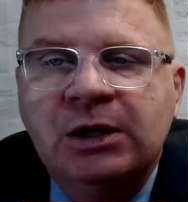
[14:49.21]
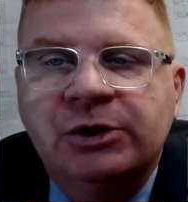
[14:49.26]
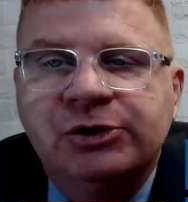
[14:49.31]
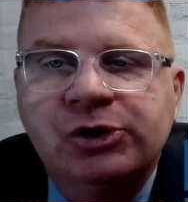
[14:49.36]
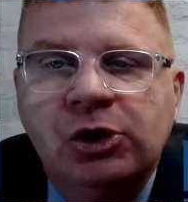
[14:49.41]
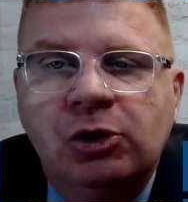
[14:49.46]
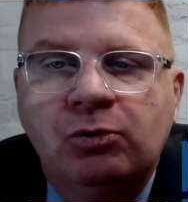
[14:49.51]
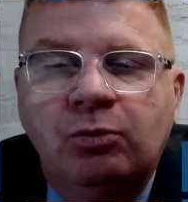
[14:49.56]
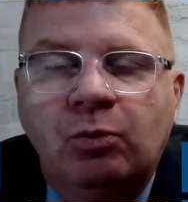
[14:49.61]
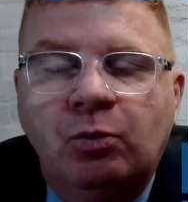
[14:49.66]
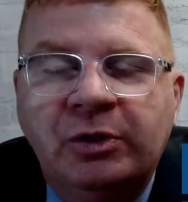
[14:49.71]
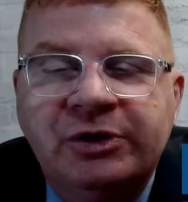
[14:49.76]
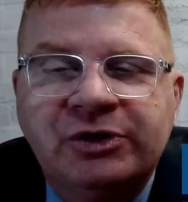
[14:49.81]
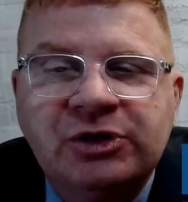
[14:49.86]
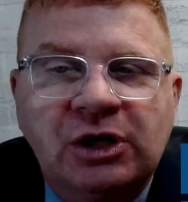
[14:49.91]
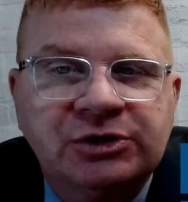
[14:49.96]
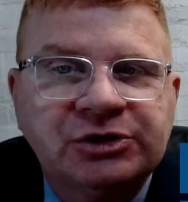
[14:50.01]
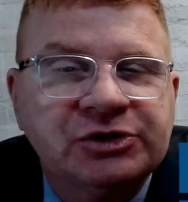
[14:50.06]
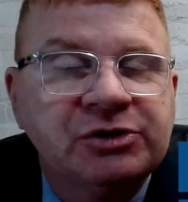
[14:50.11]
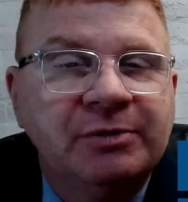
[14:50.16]
So we
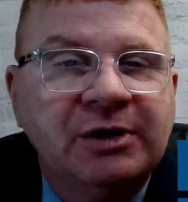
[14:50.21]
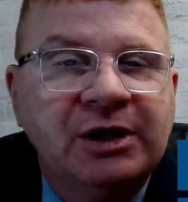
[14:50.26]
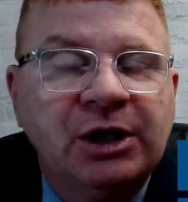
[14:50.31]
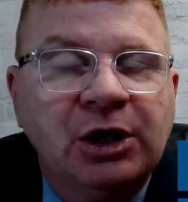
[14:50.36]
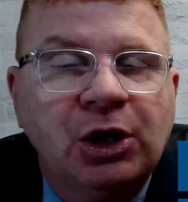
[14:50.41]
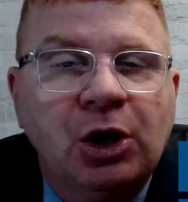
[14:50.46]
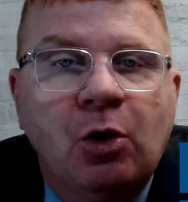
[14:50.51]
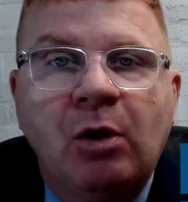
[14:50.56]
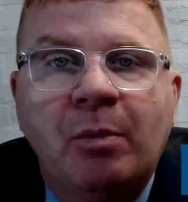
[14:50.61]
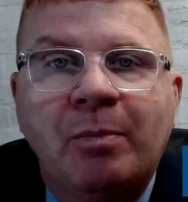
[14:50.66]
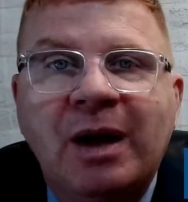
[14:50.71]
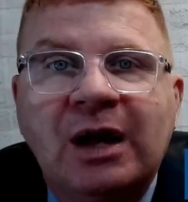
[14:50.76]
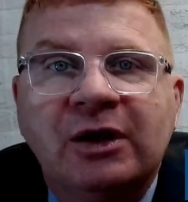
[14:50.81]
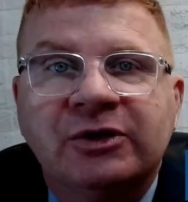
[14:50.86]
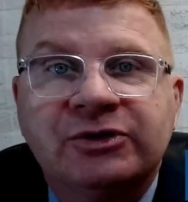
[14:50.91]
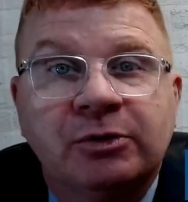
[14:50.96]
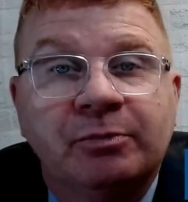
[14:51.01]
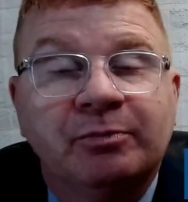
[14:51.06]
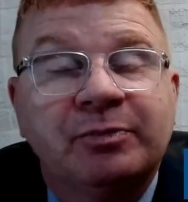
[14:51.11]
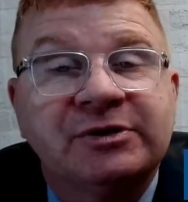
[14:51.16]
talked just a minute ago
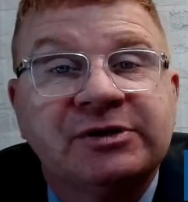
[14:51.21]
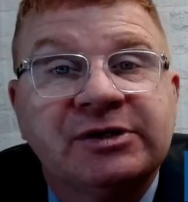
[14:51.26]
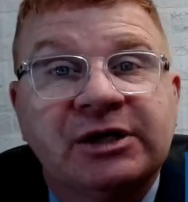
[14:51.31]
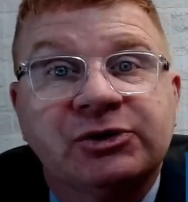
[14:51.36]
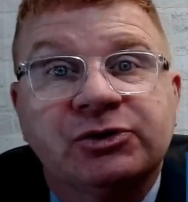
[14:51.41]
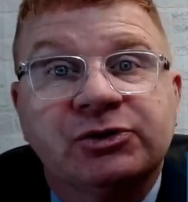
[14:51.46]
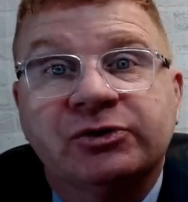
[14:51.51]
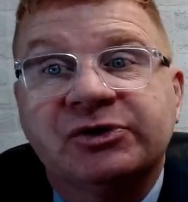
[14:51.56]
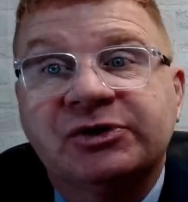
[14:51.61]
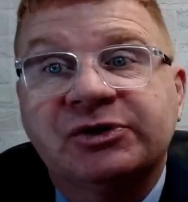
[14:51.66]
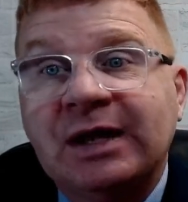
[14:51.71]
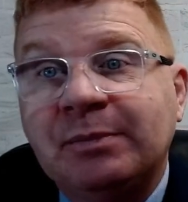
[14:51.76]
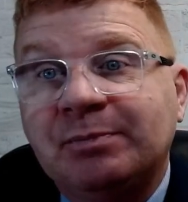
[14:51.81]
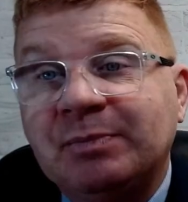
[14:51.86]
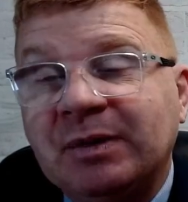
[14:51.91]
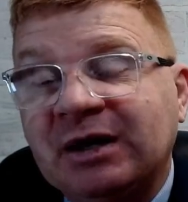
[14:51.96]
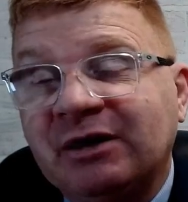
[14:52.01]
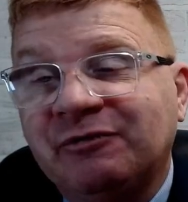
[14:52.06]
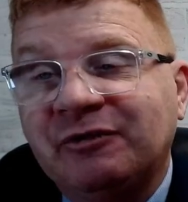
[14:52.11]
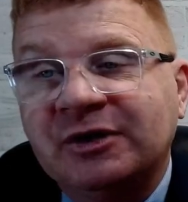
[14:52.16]
about some potential state
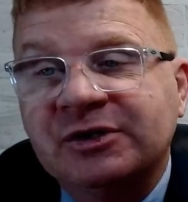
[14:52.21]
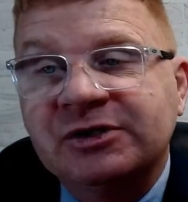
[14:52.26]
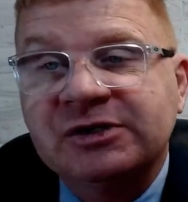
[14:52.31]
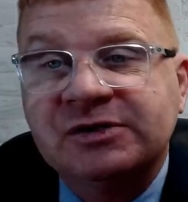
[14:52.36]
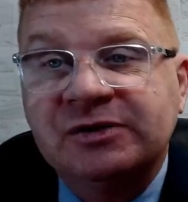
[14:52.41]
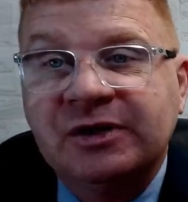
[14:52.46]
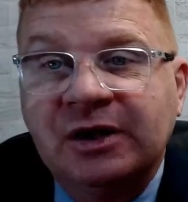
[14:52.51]
benefits.